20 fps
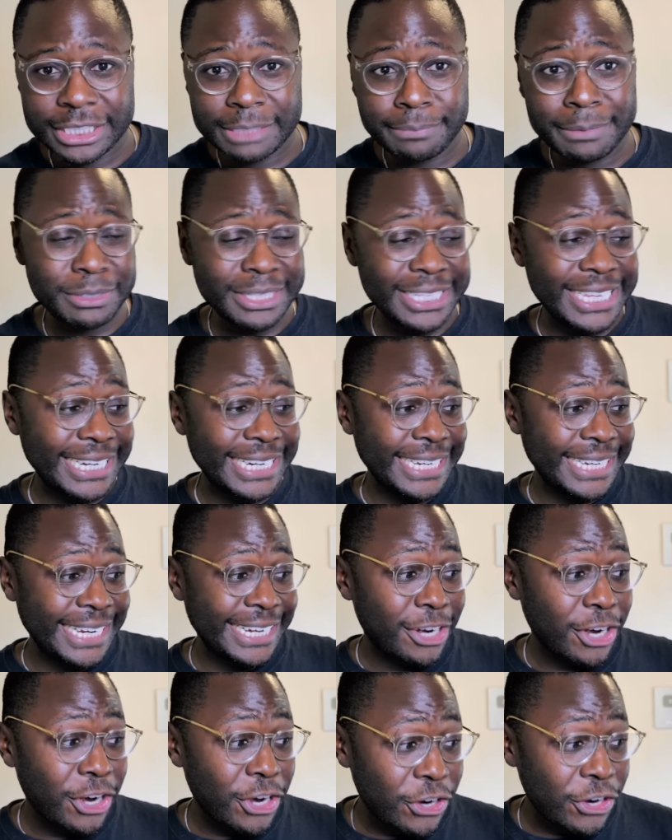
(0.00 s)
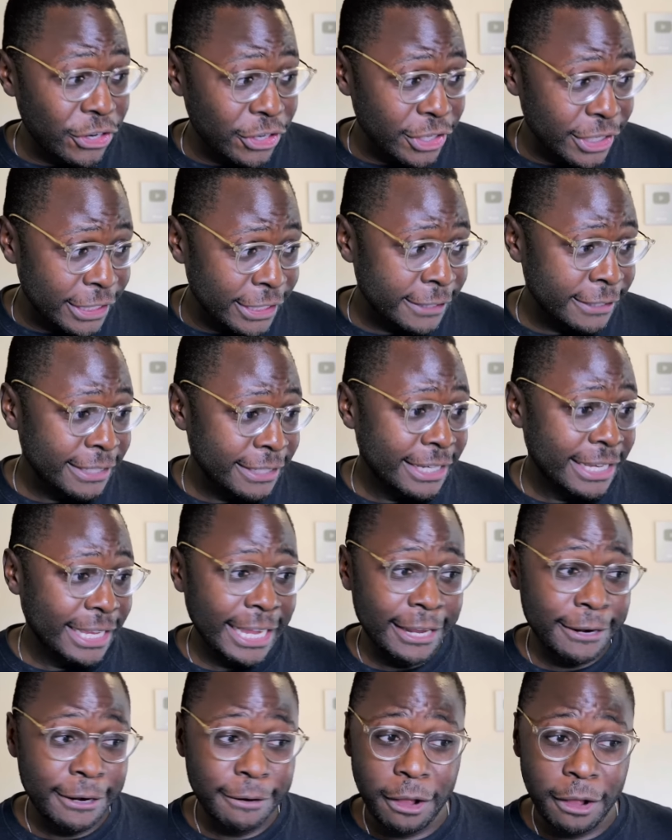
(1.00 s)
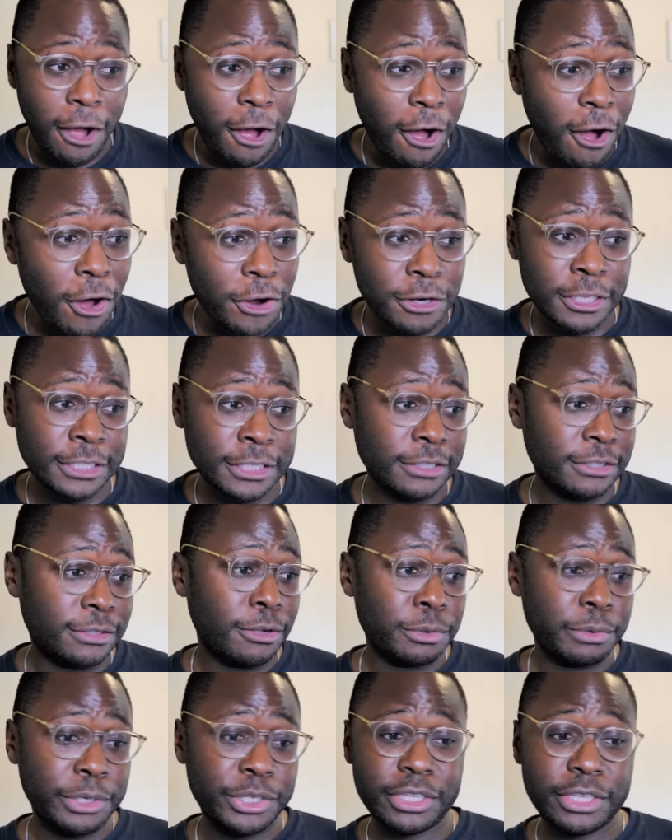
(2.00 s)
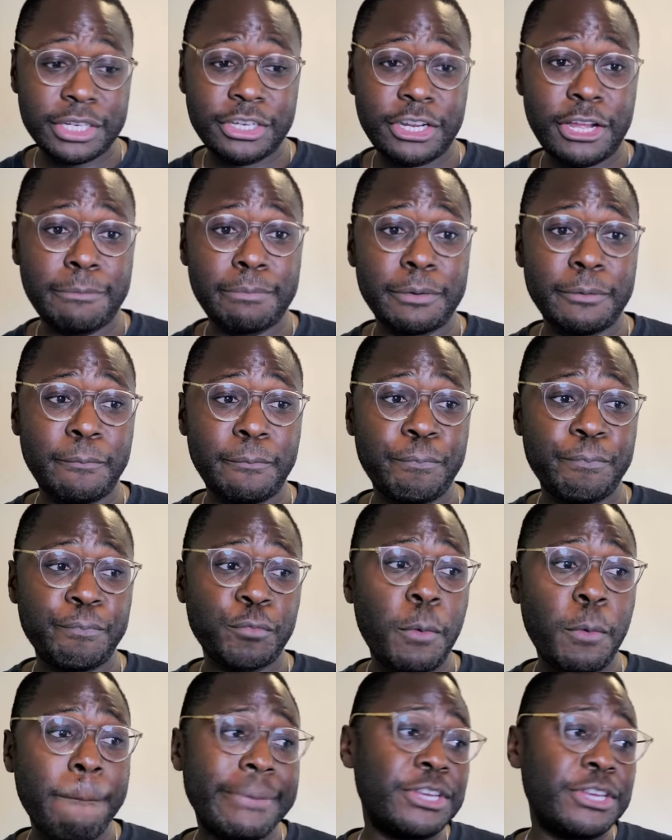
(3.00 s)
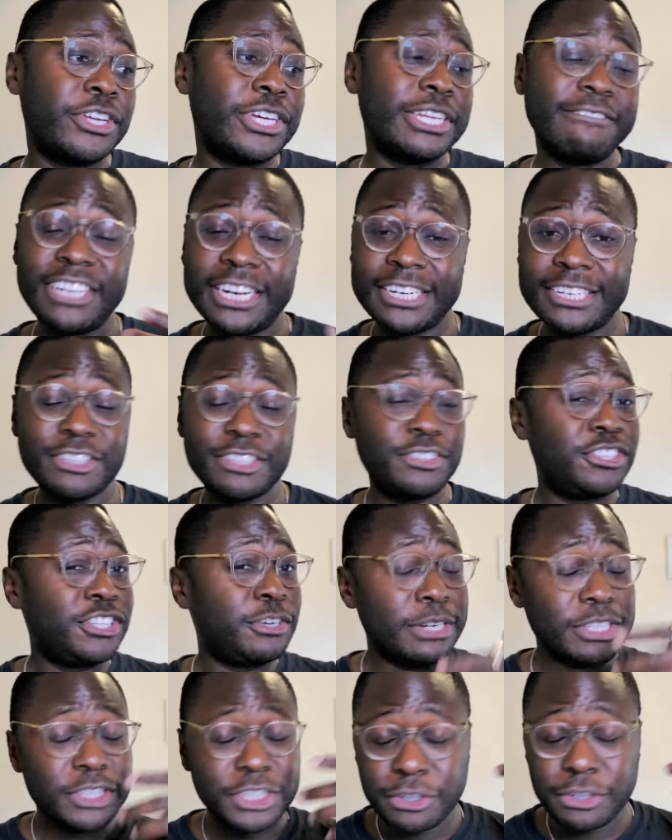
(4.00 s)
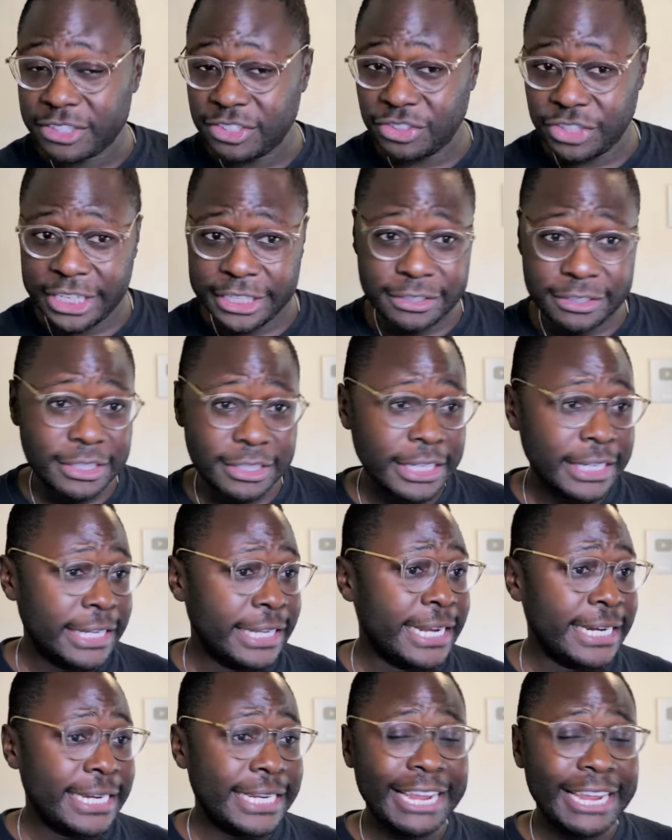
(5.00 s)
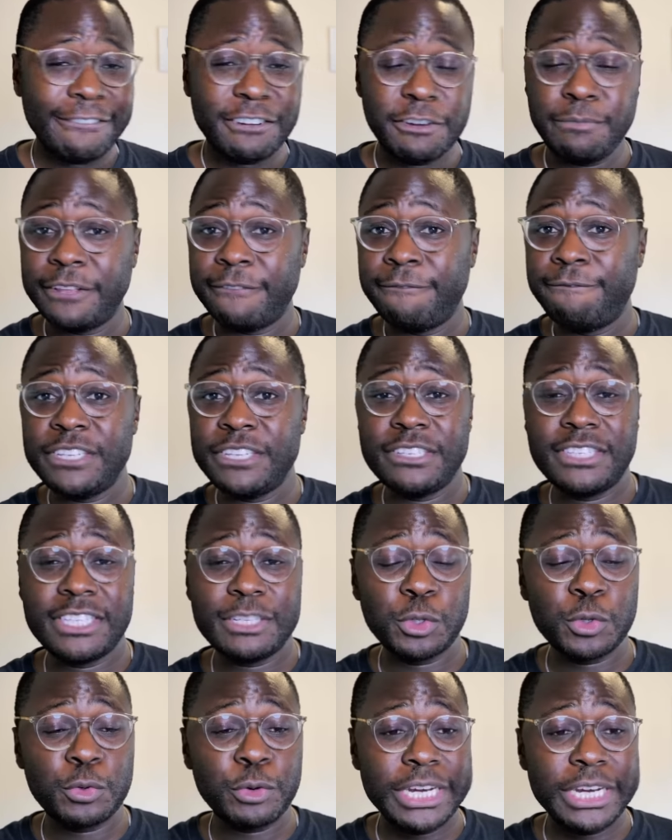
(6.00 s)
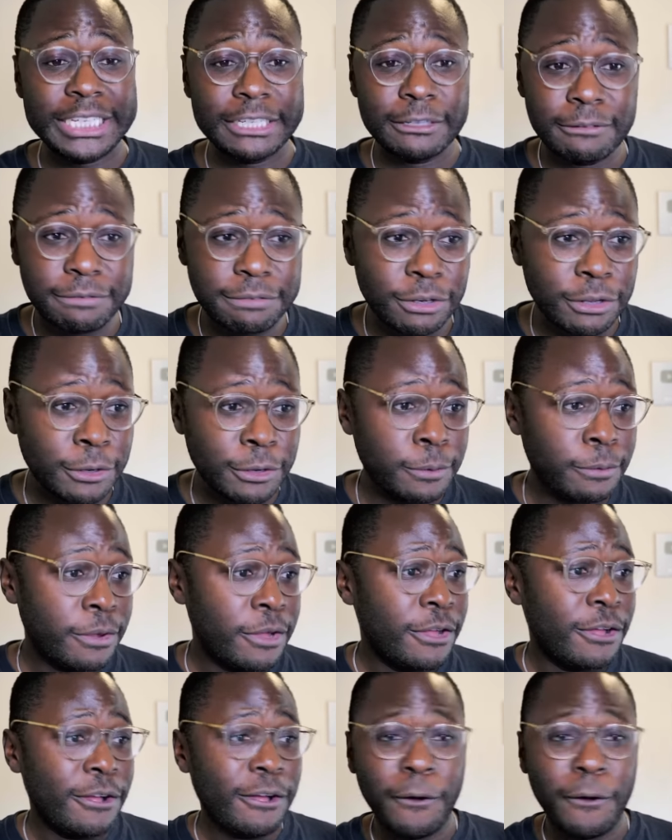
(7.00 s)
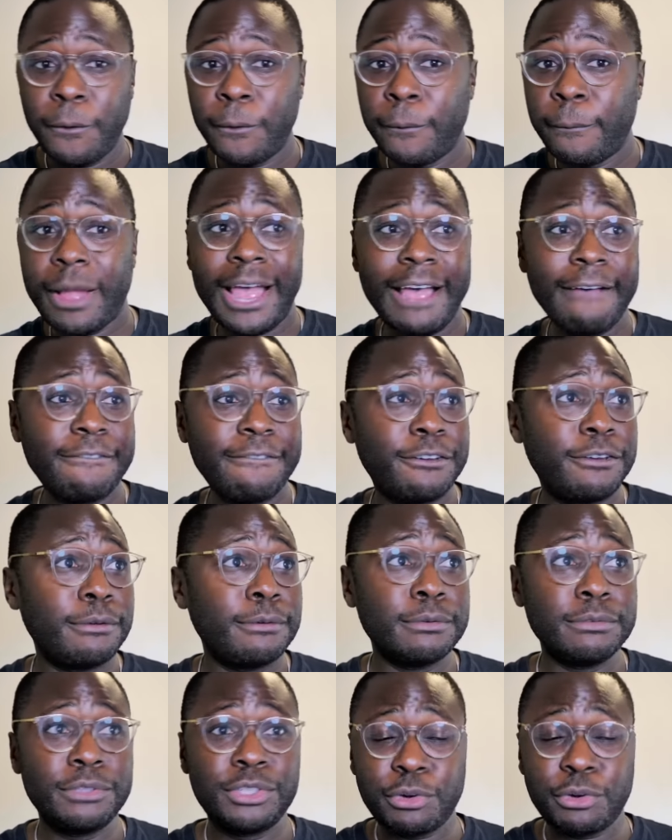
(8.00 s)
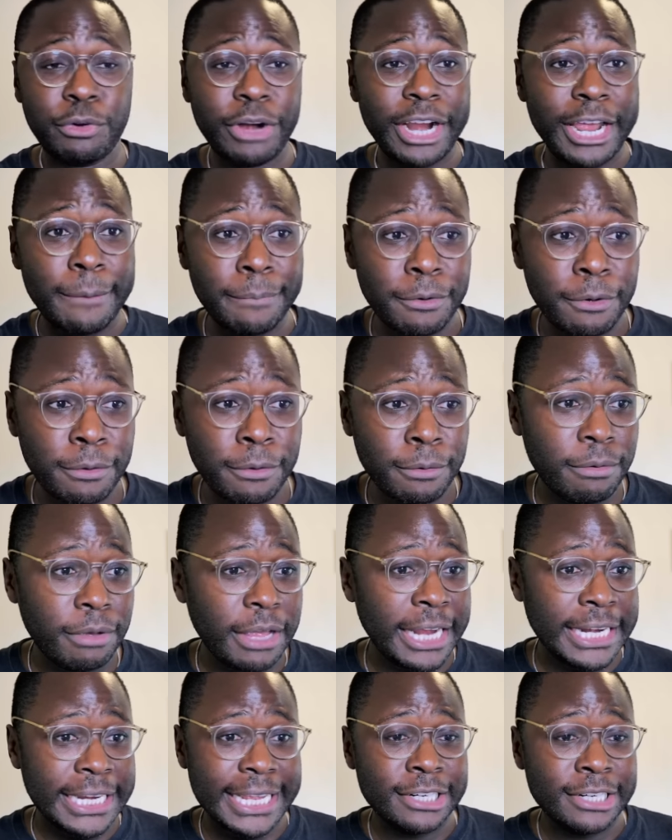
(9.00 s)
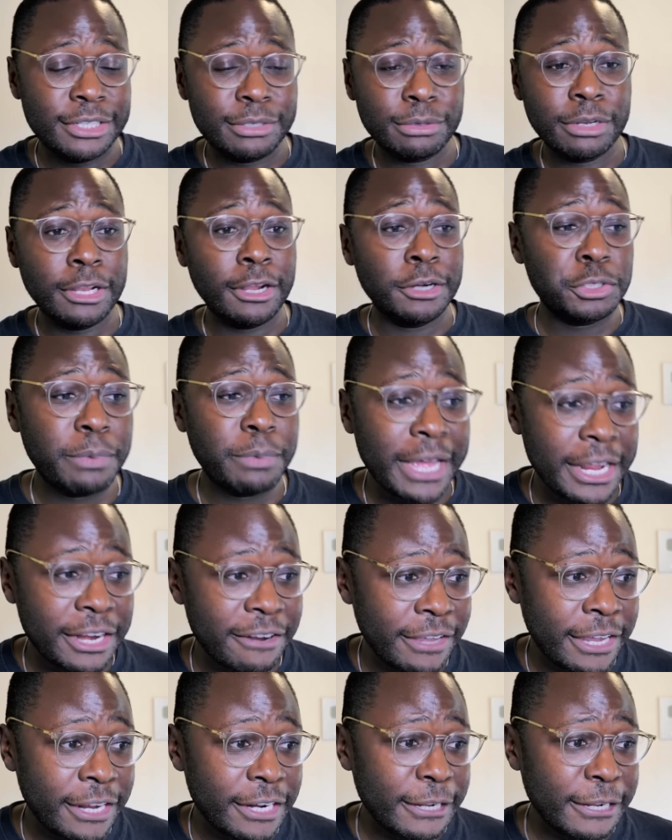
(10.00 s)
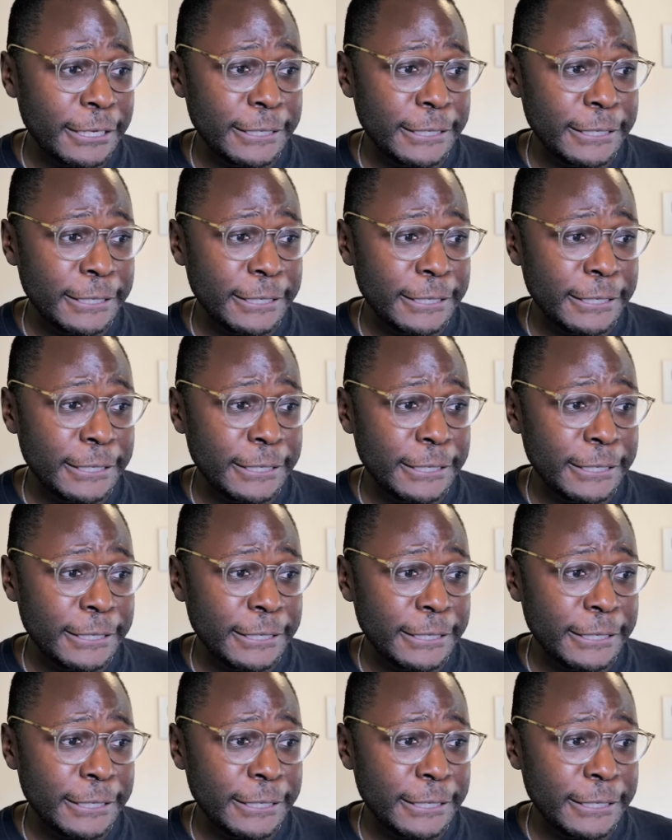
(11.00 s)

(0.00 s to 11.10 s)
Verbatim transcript: The money was getting in early and hodling this all the way to the top. But you could have done this directly on exchanges. Didn't have to be a VC with great deal flow or have to scramble and get into a launchpad event.